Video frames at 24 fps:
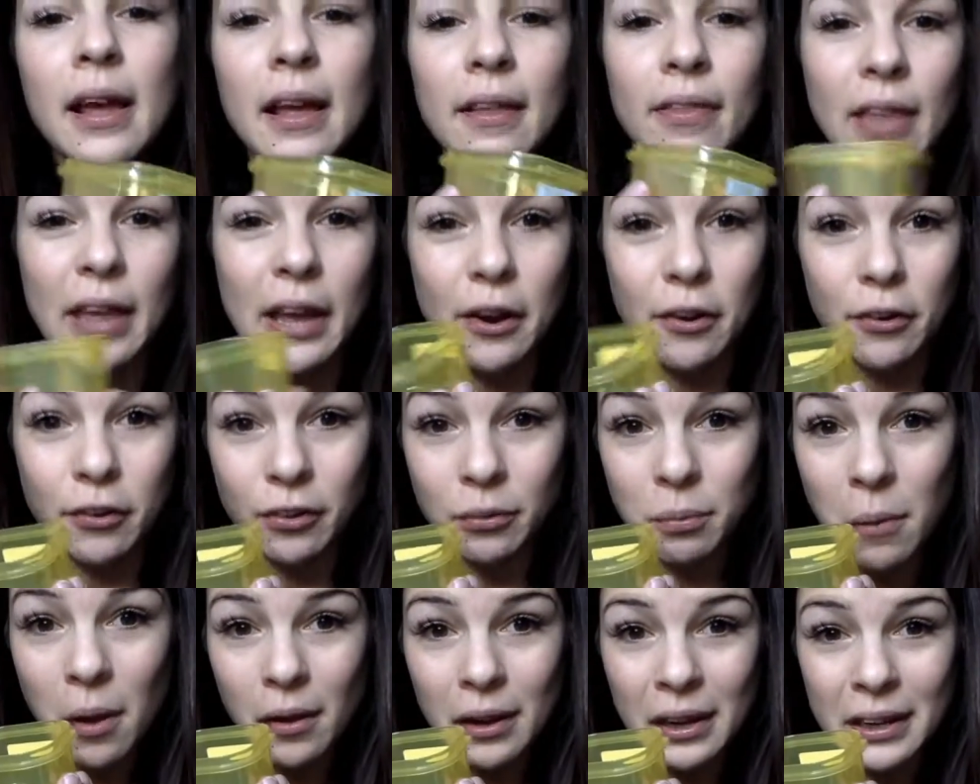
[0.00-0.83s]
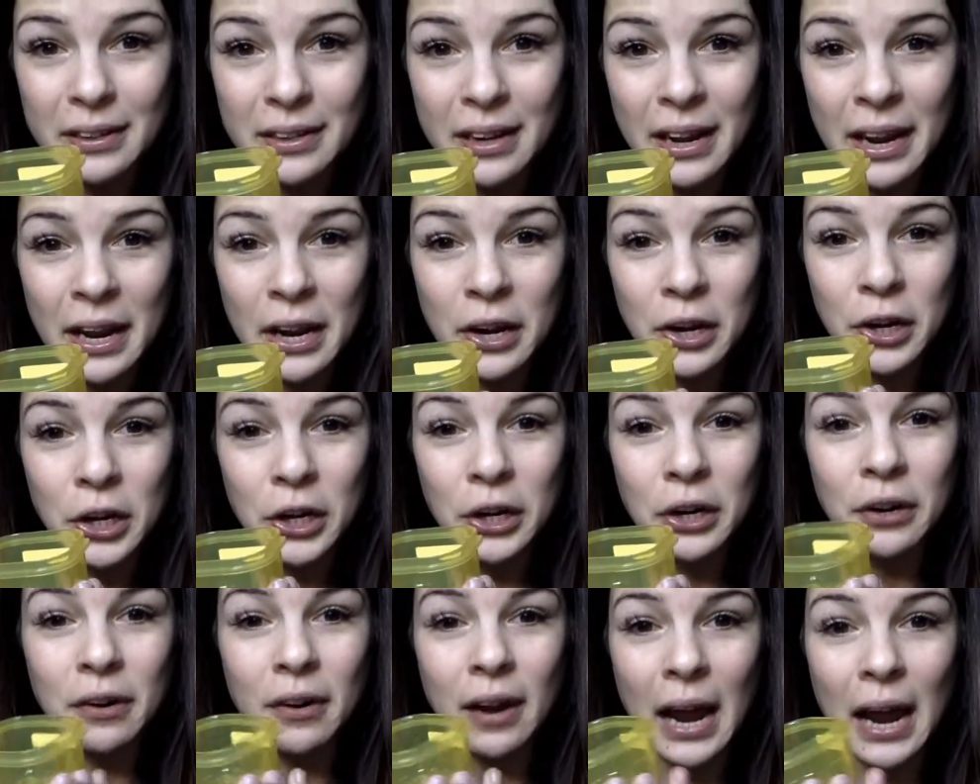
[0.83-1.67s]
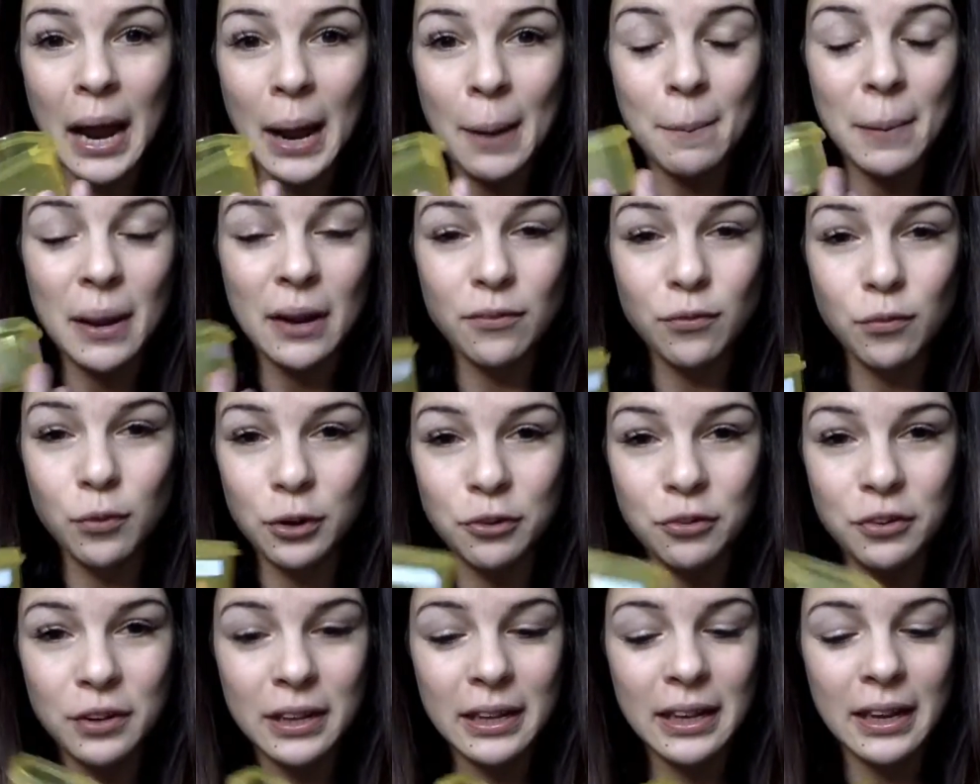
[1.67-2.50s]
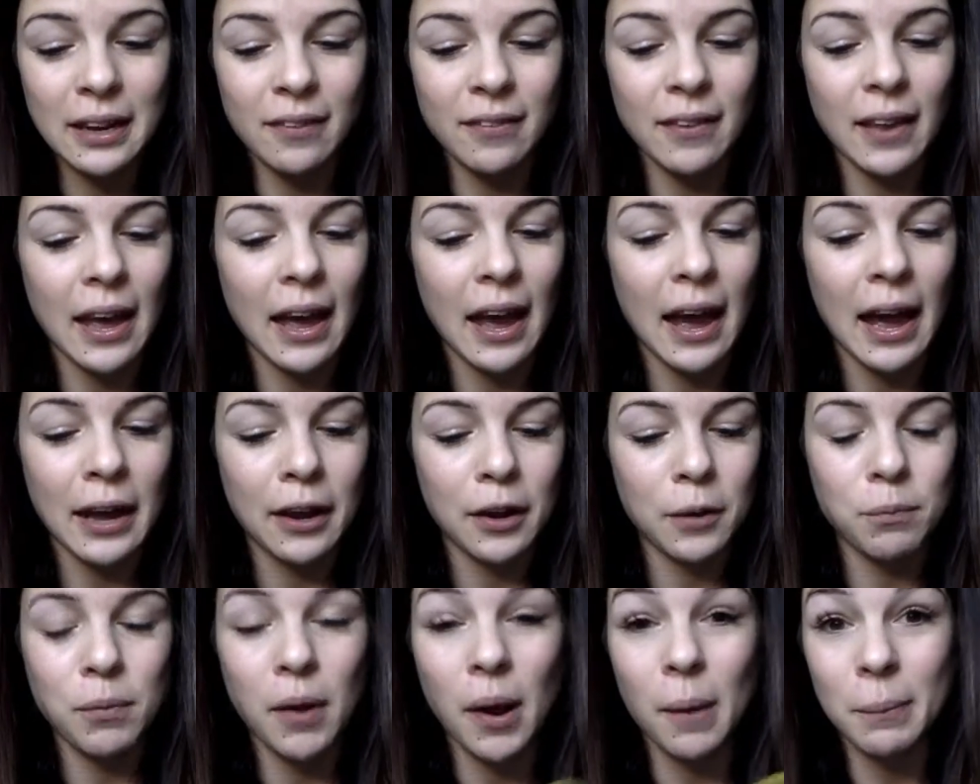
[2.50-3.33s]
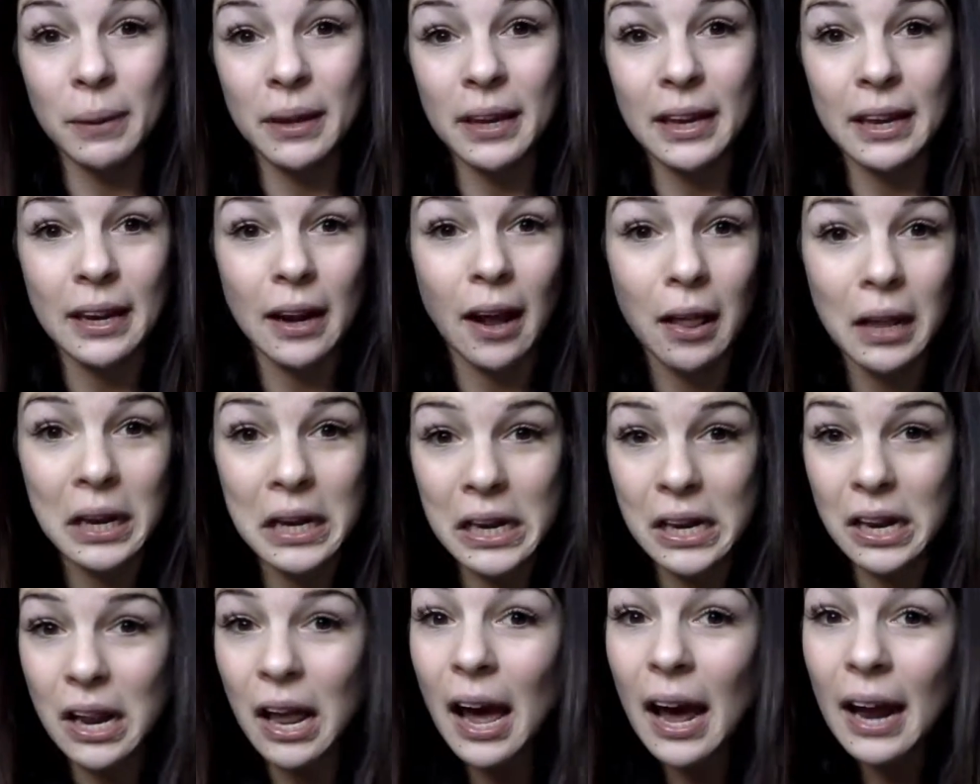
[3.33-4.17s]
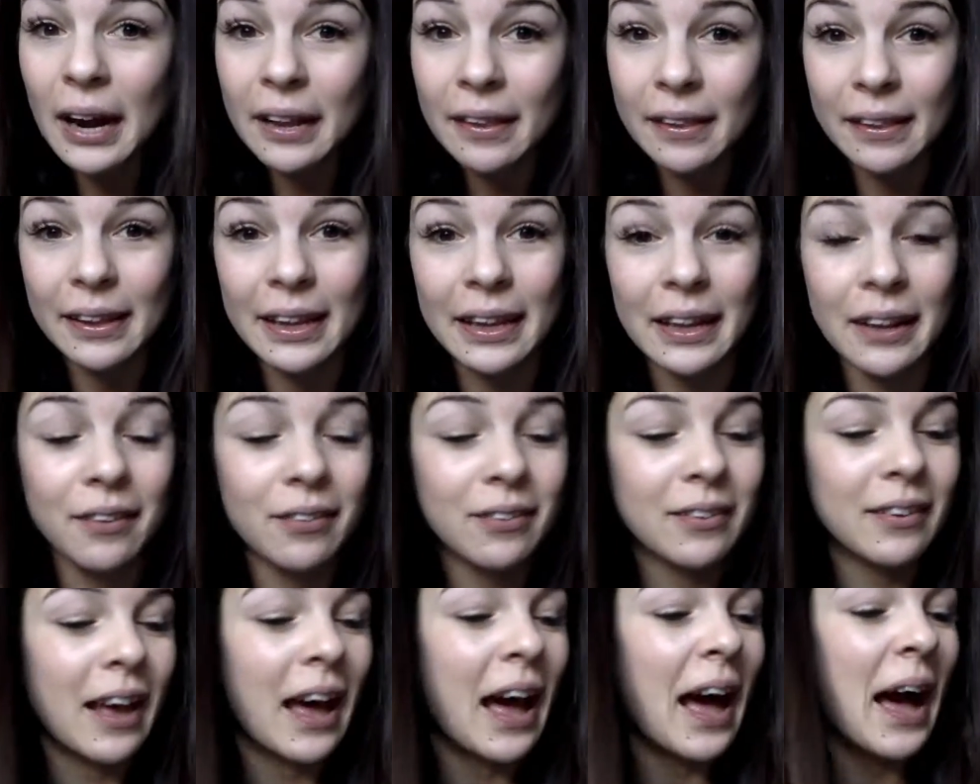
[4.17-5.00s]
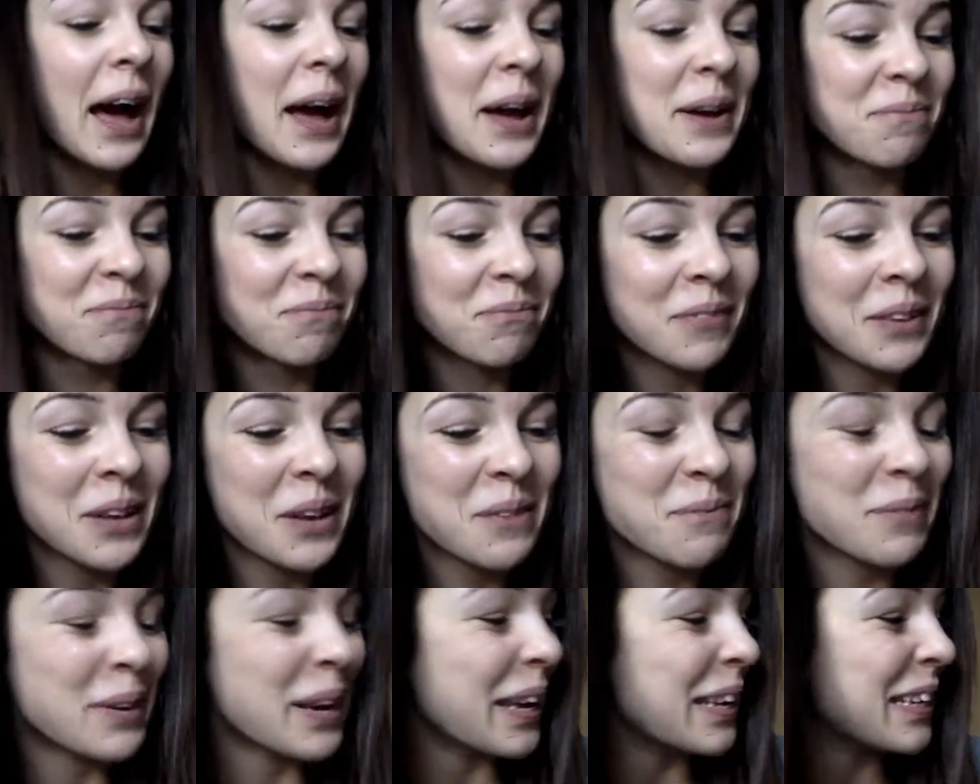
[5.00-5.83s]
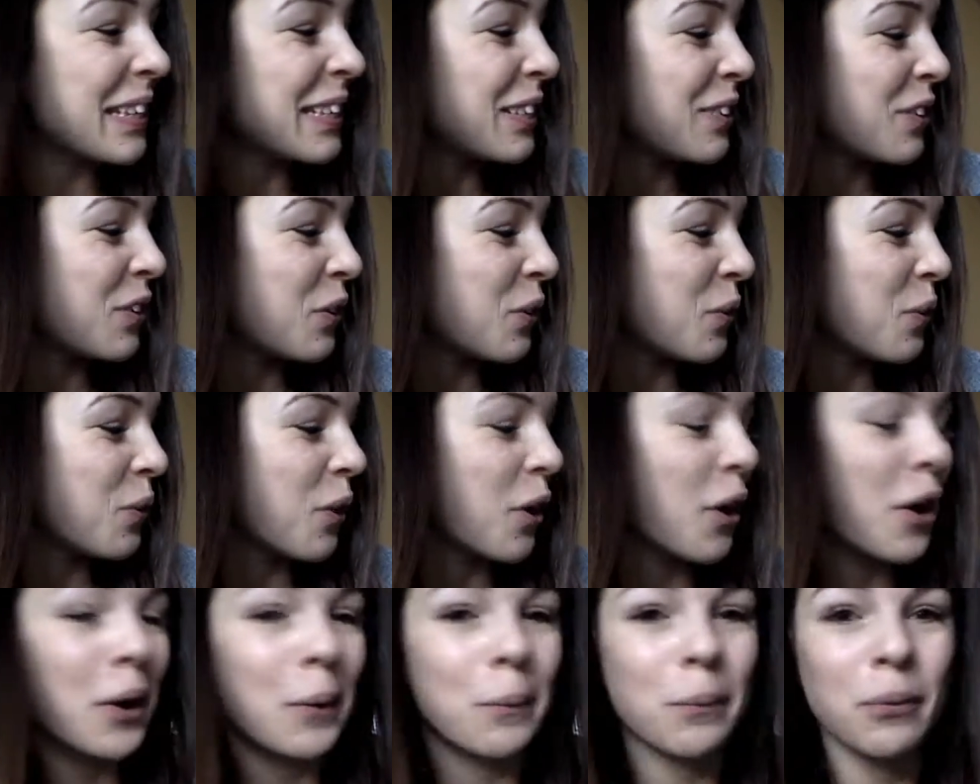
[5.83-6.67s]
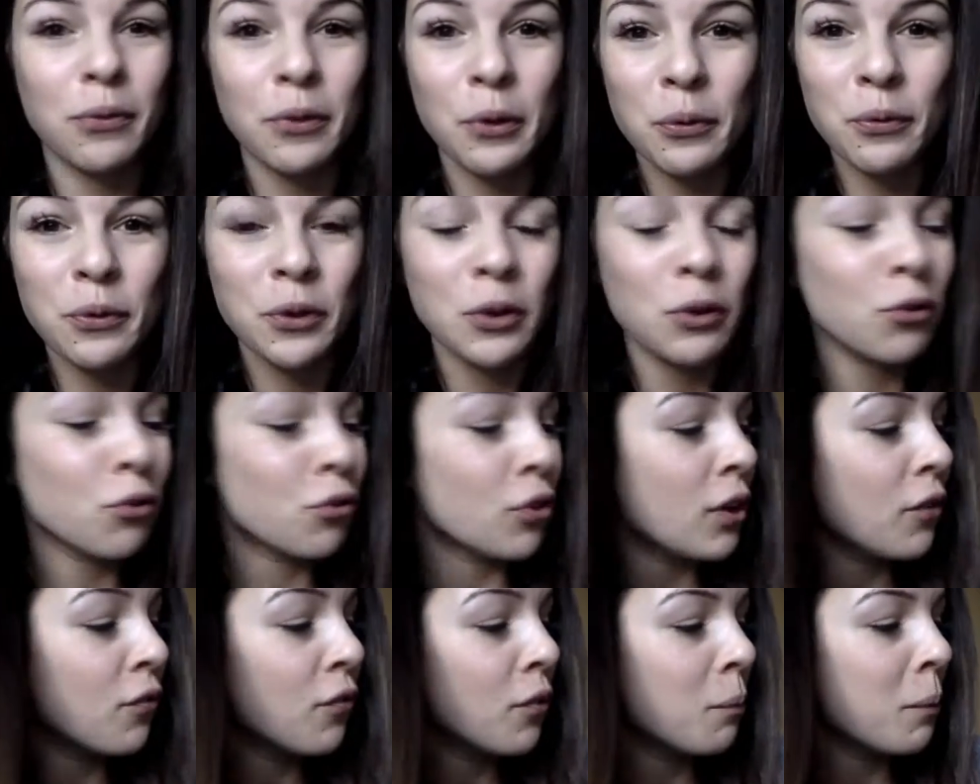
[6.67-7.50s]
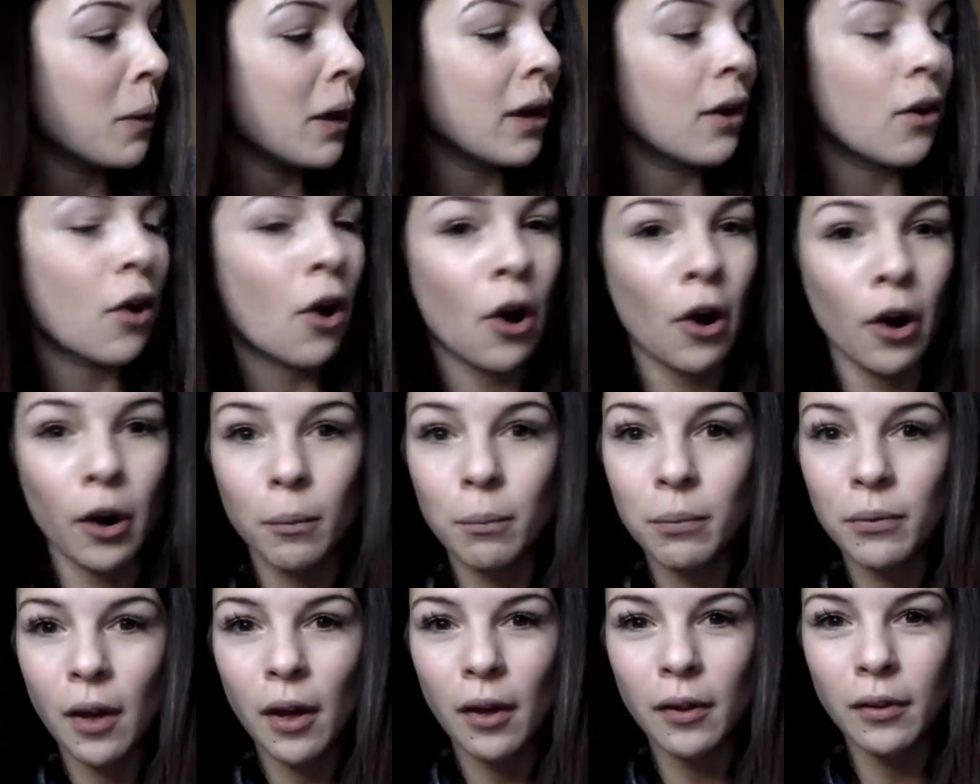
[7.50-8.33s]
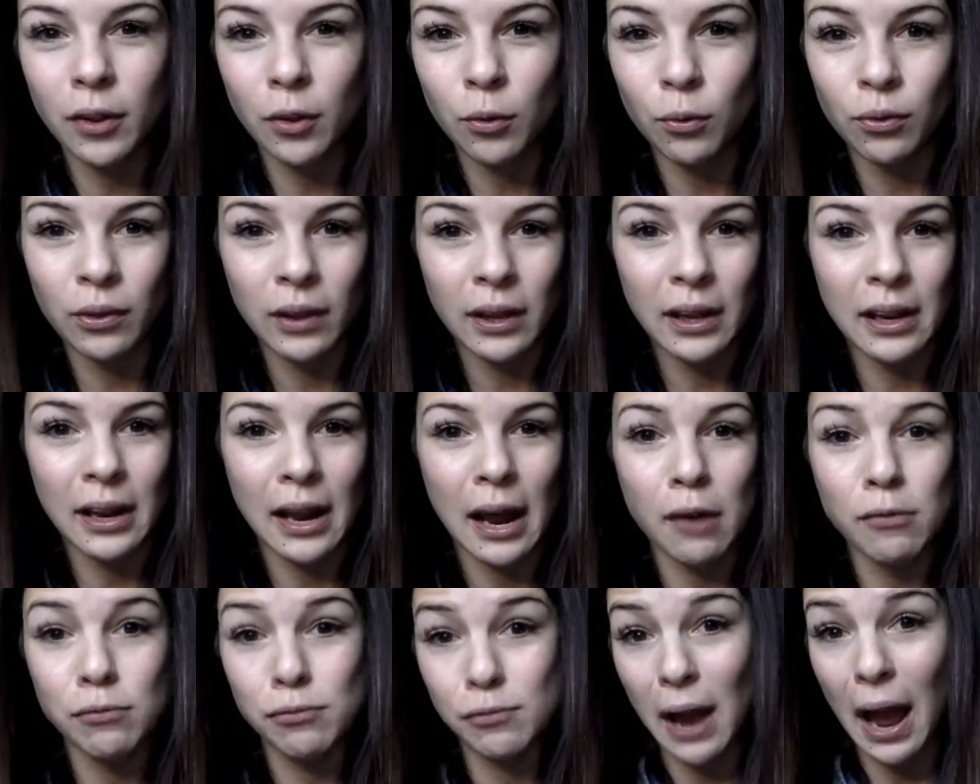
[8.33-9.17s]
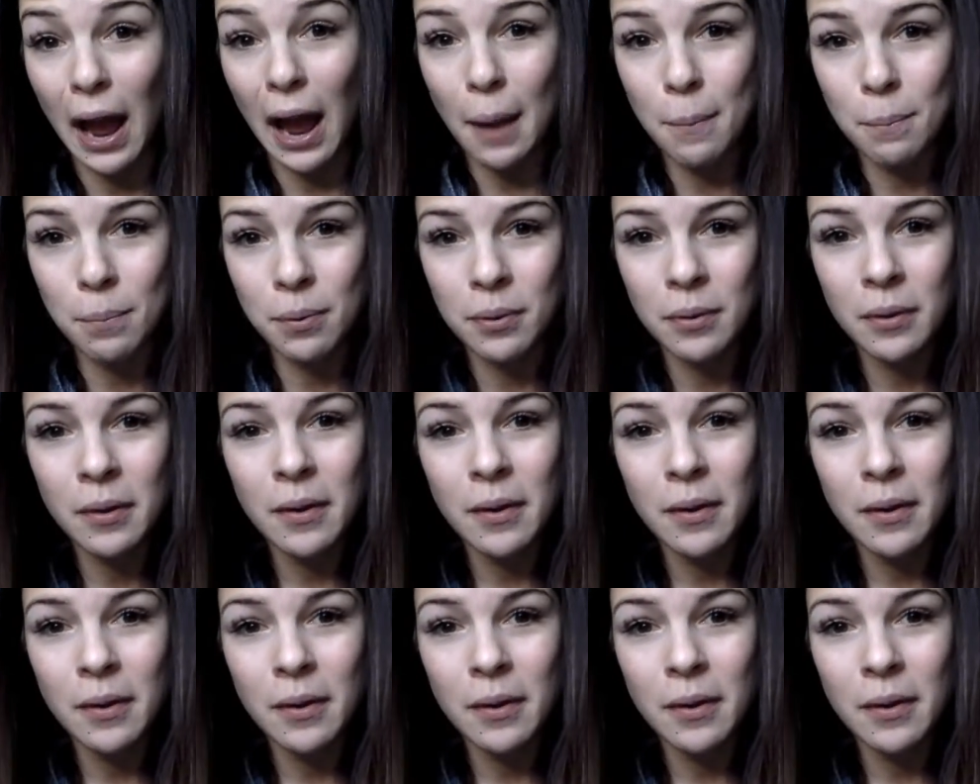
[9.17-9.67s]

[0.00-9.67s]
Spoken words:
They are small container, unfortunately, because I could probably eat a lot of these, but I get 2 carbs. So usually for my carbs, I'll use a wrap